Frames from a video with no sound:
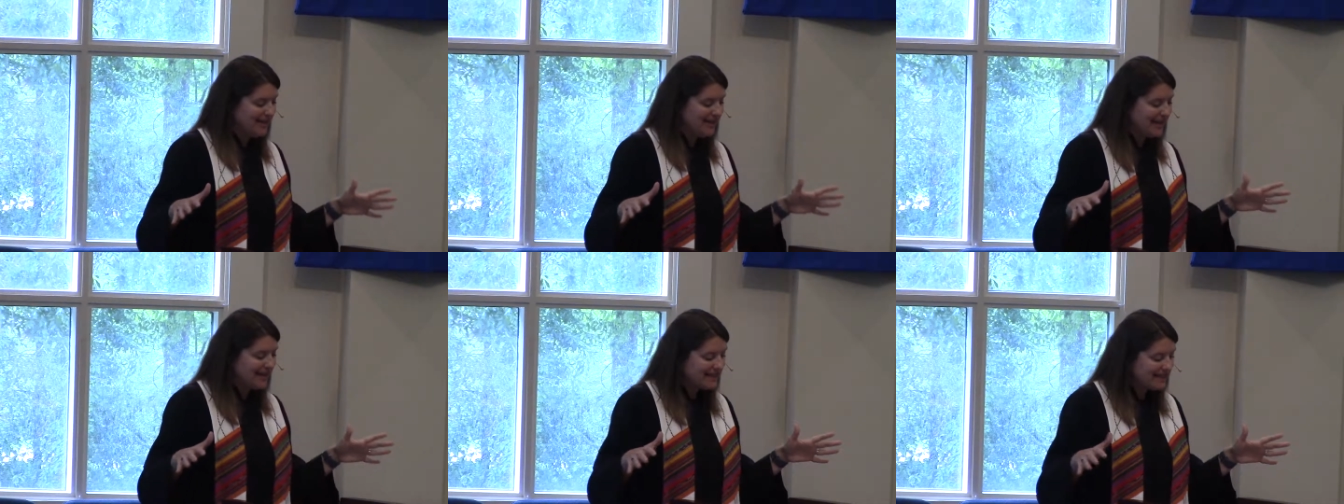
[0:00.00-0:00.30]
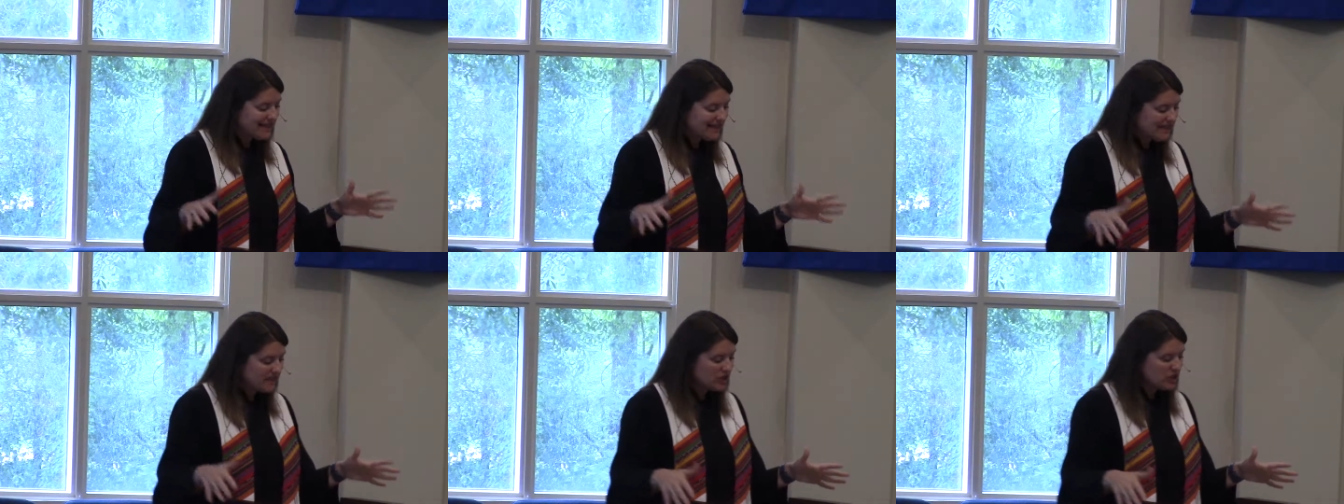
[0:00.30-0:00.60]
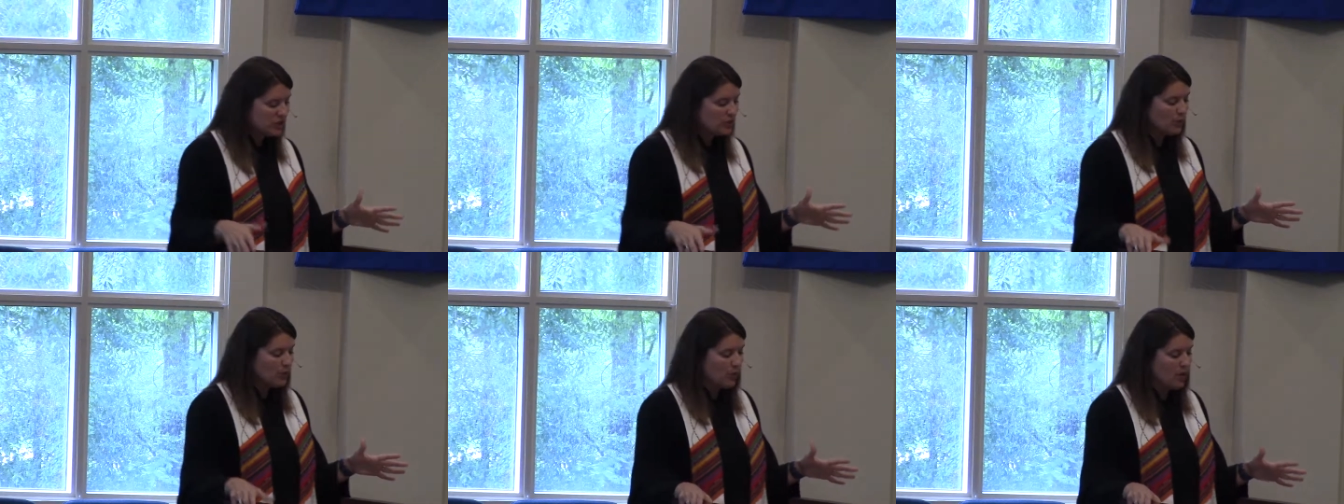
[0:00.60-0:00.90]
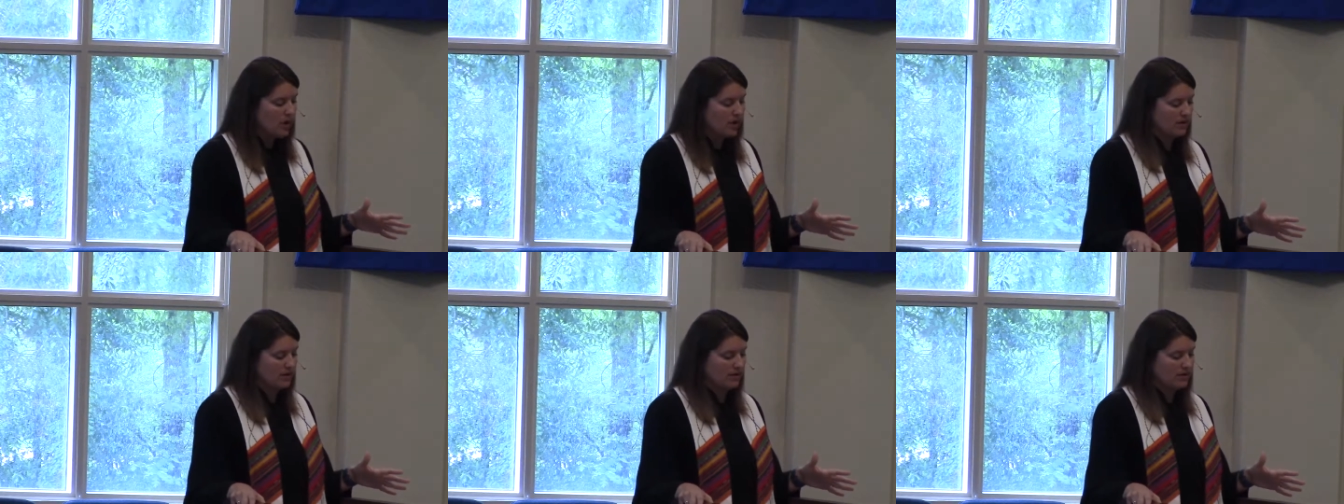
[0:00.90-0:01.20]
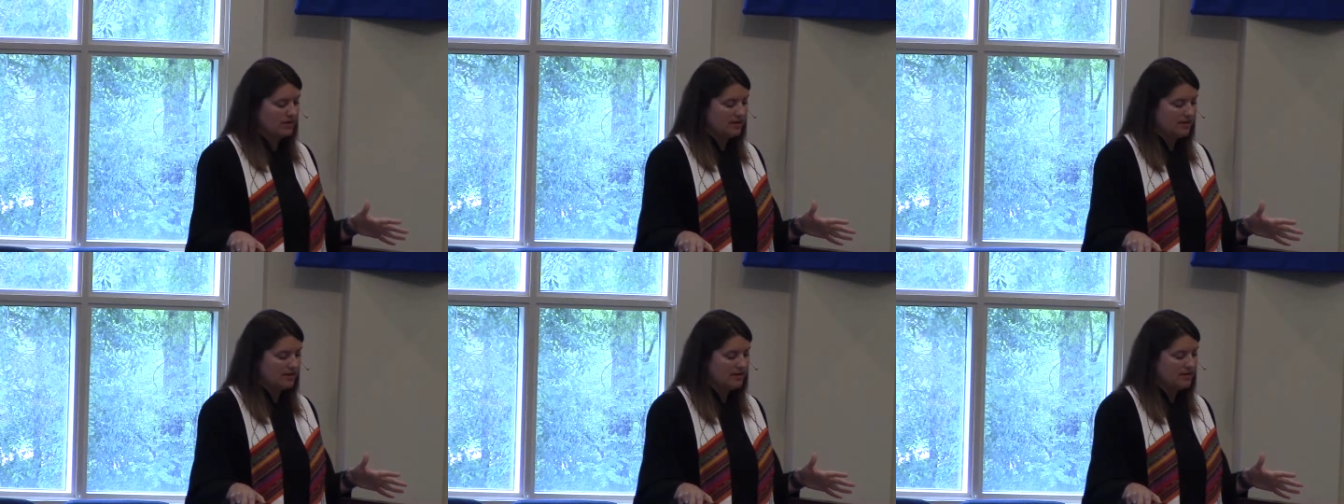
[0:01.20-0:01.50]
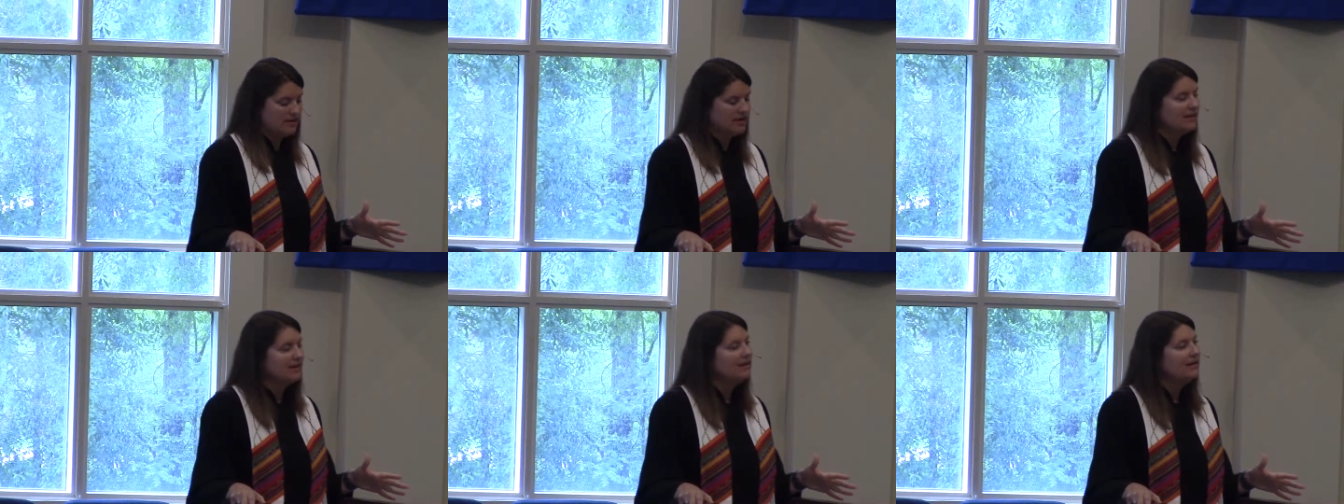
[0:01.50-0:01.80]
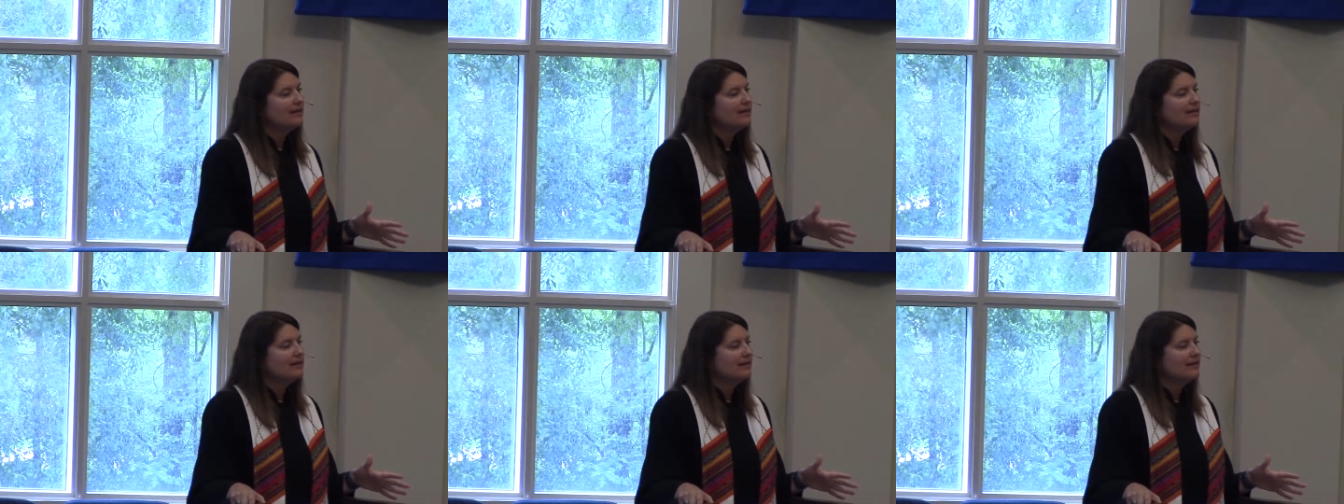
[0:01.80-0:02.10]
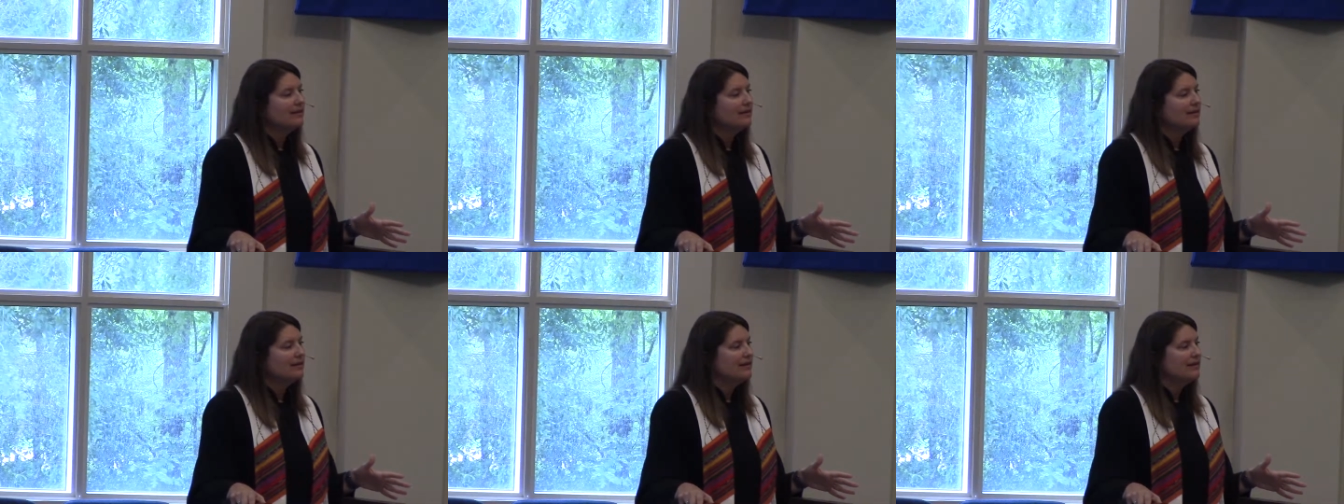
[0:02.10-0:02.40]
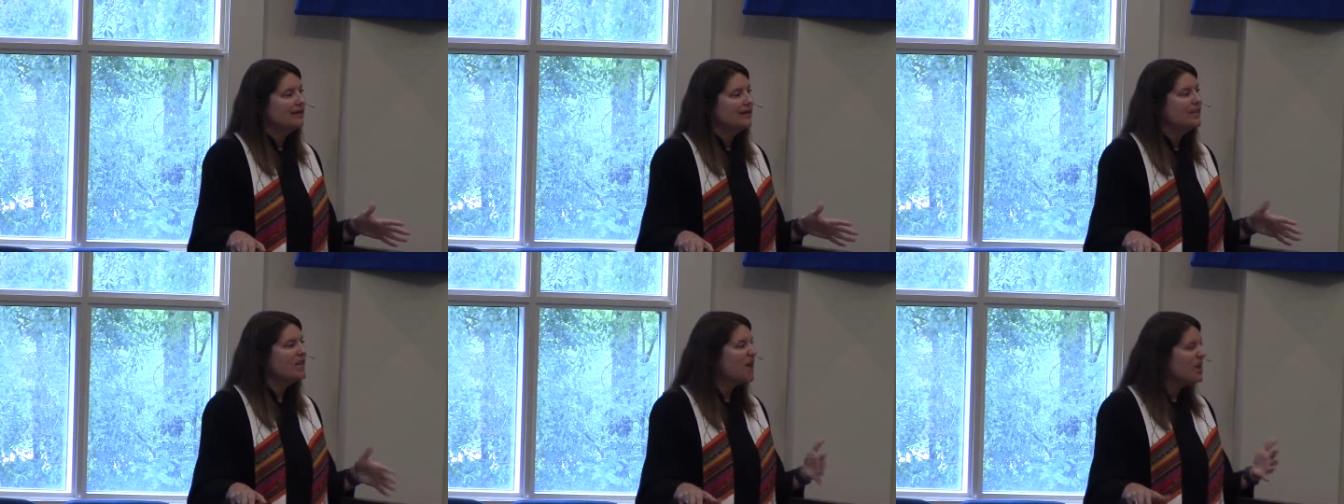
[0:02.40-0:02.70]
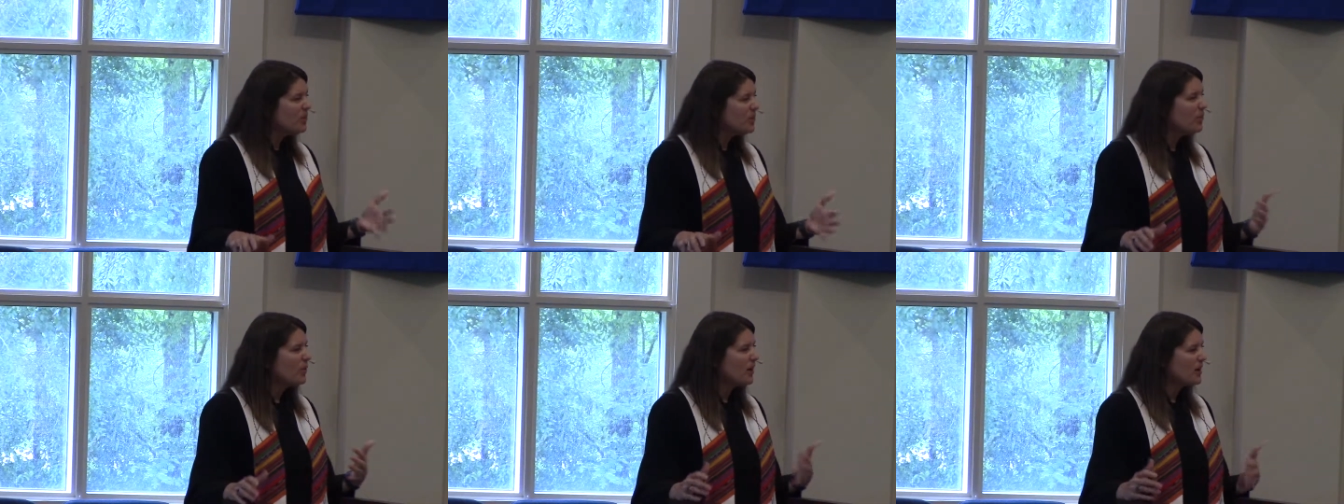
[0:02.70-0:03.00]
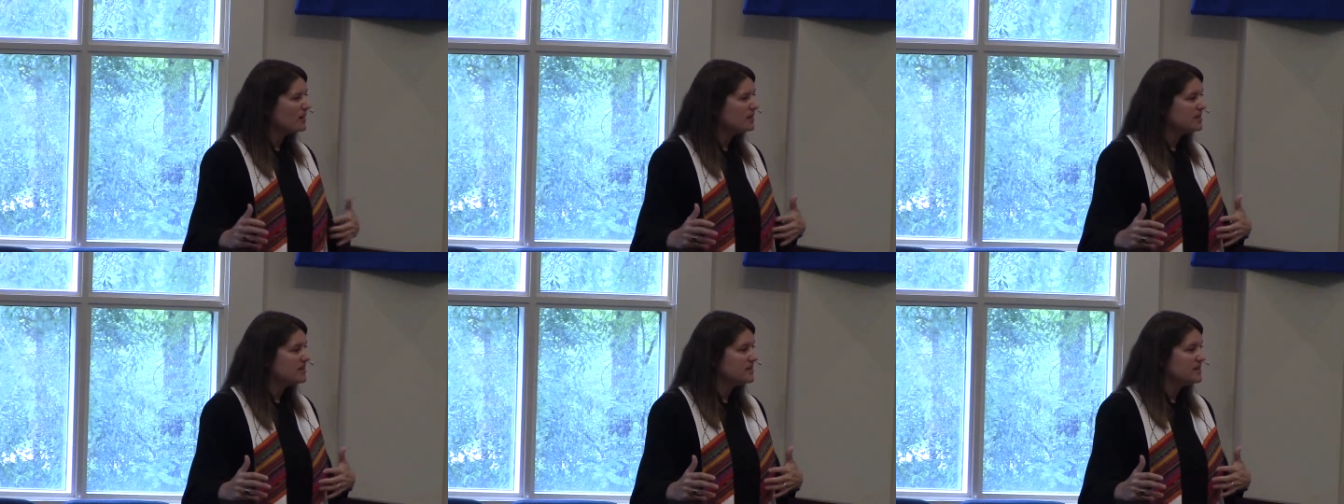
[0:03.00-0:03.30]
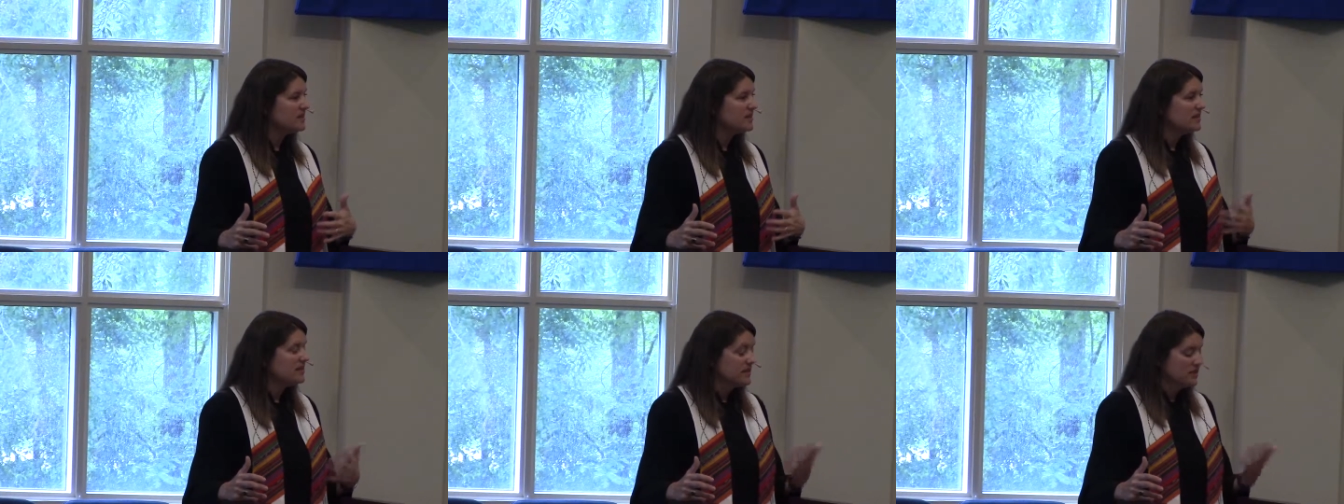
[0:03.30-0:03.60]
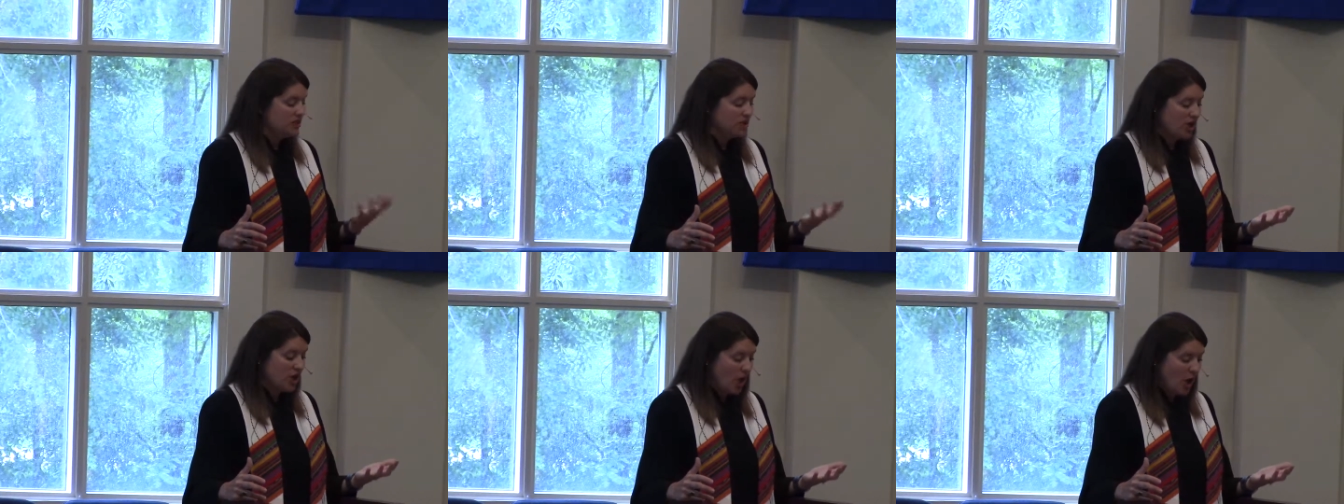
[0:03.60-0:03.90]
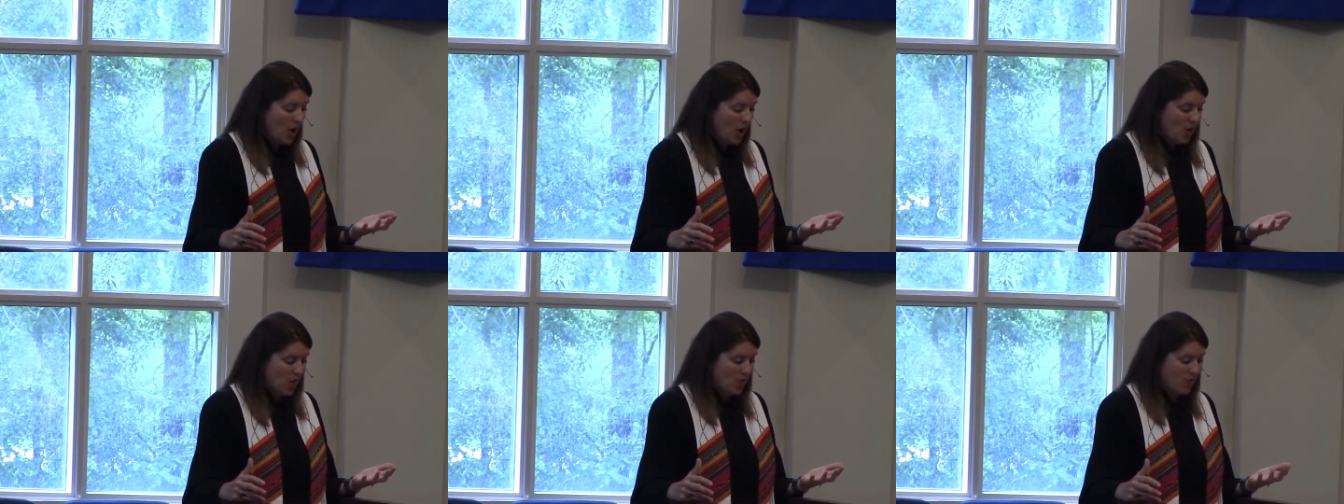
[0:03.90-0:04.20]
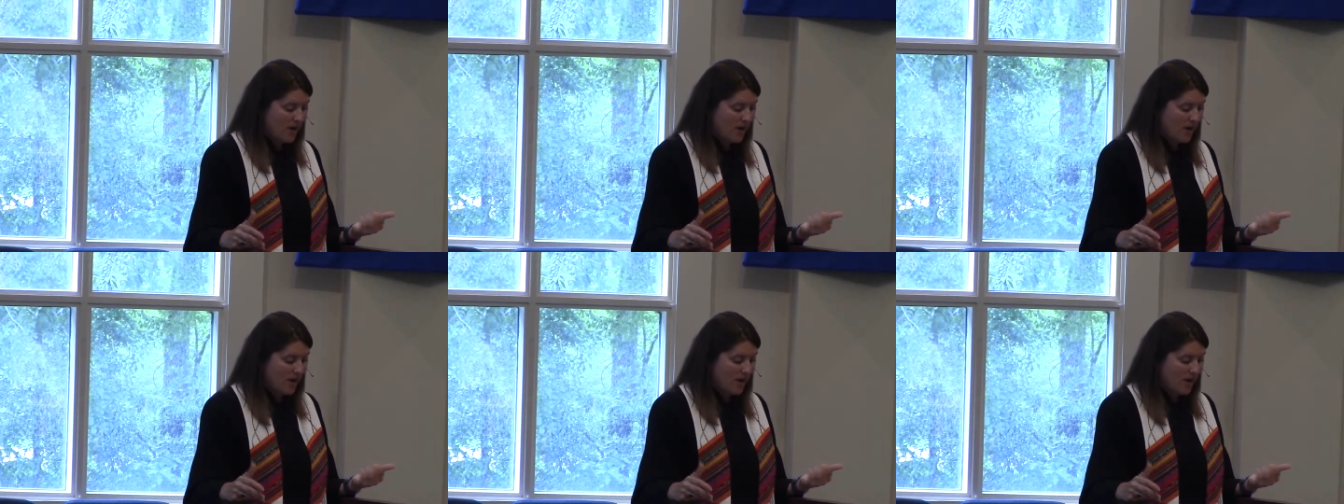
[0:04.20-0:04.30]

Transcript: and into the water. In other words, to go.